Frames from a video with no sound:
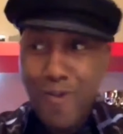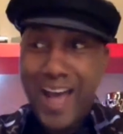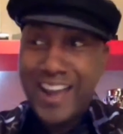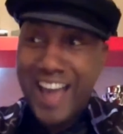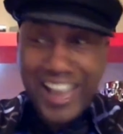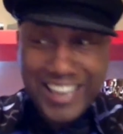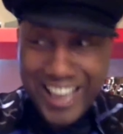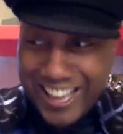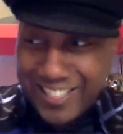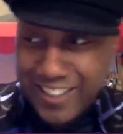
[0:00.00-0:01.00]
wine, I
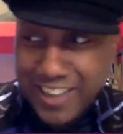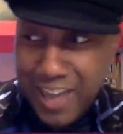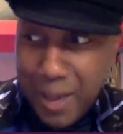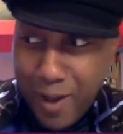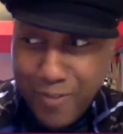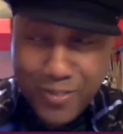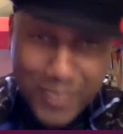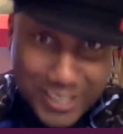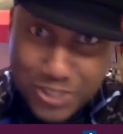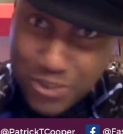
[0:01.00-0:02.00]
can't get the cap off
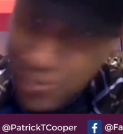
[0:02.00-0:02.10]
this